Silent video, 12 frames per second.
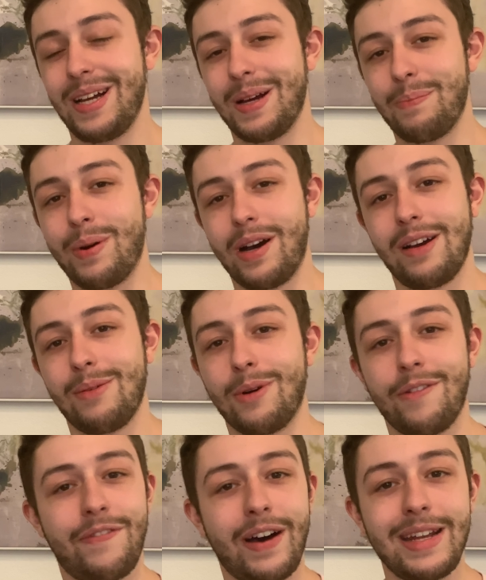But
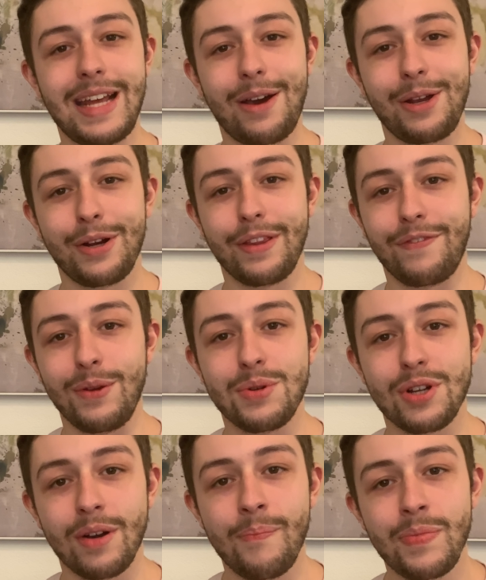we'll find out here in the
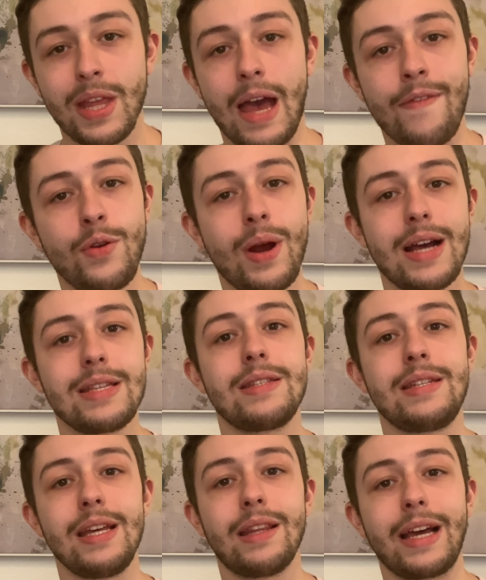future. If you guys
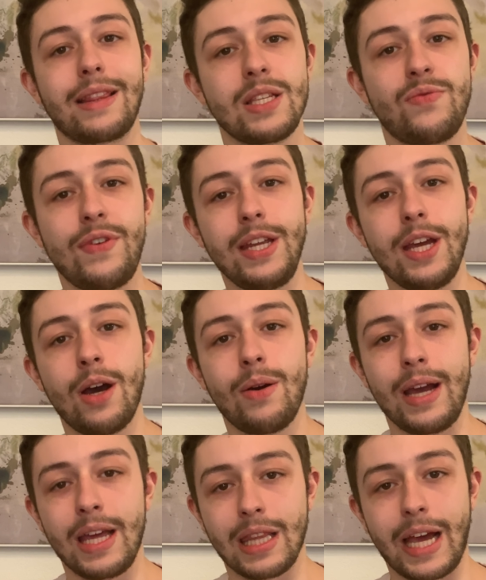did like this video
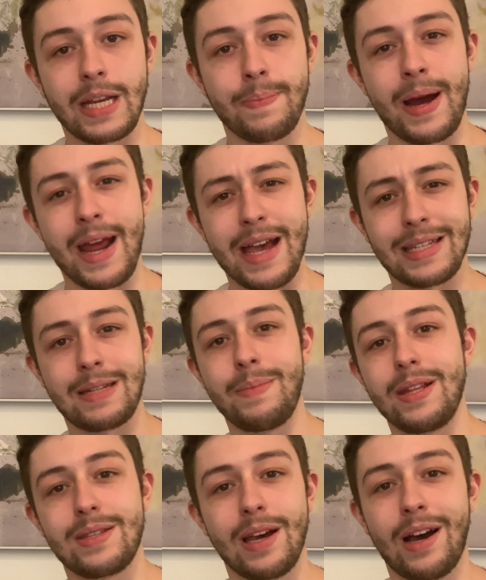and liked my
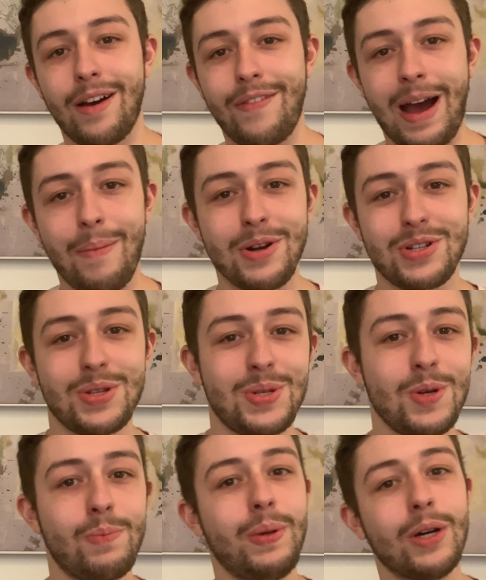estimates of how much this
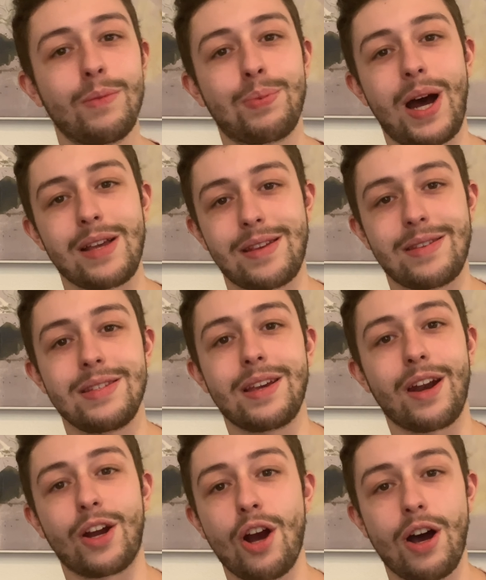new build process is
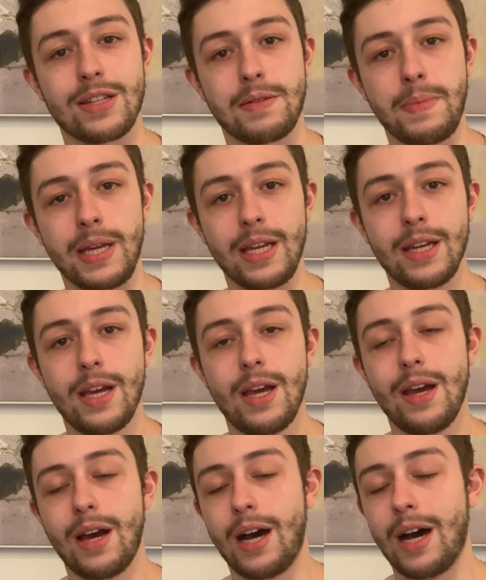going to cost me,
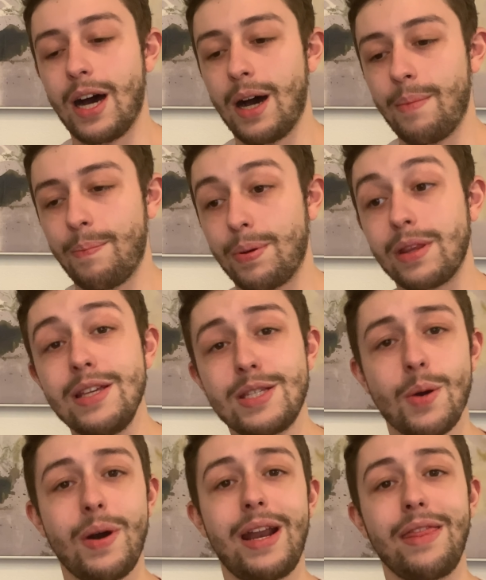please
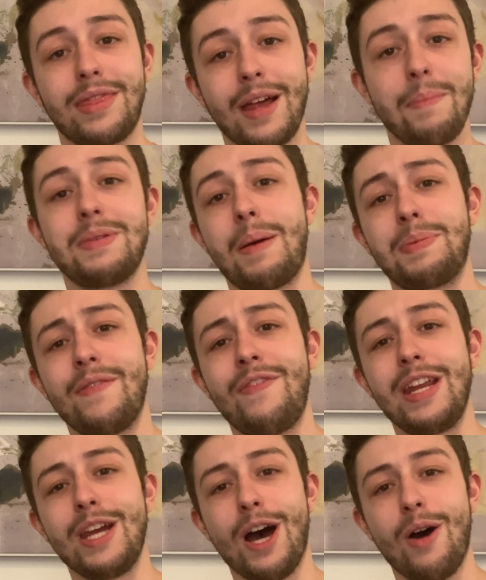go ahead and thumbs up the
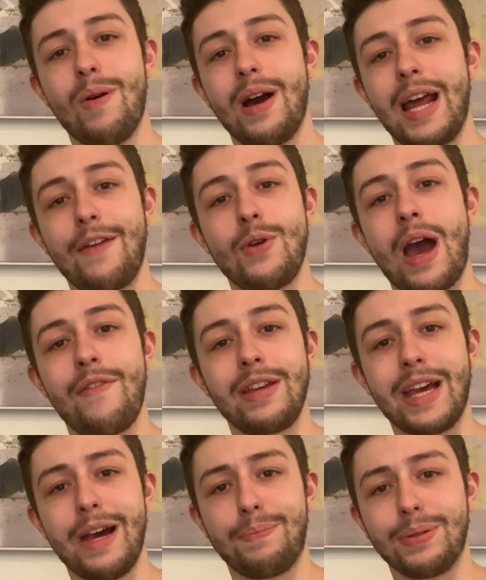video. And if you haven't
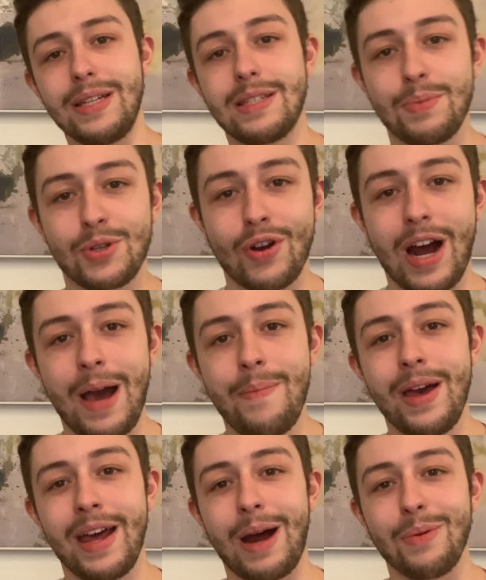yet, please subscribe,
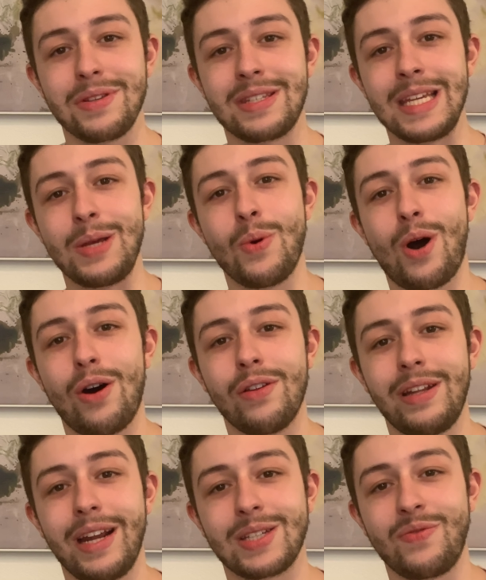and I will see you all in
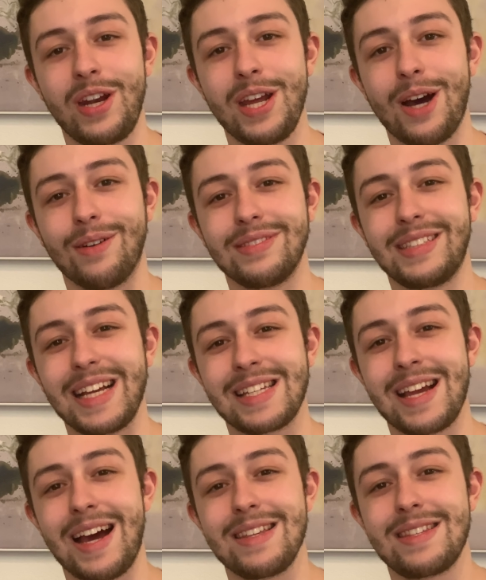the next video. Thanks,
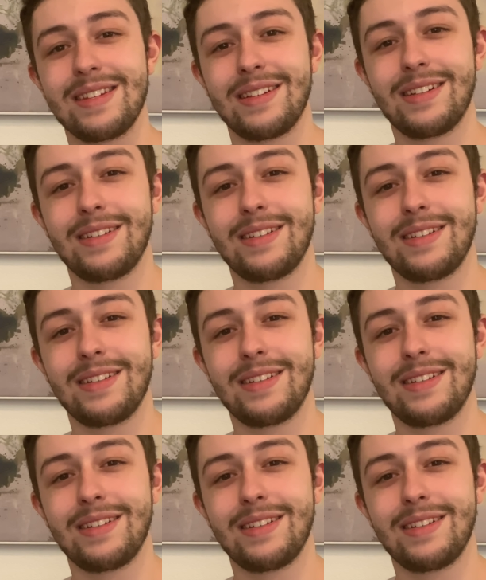guys.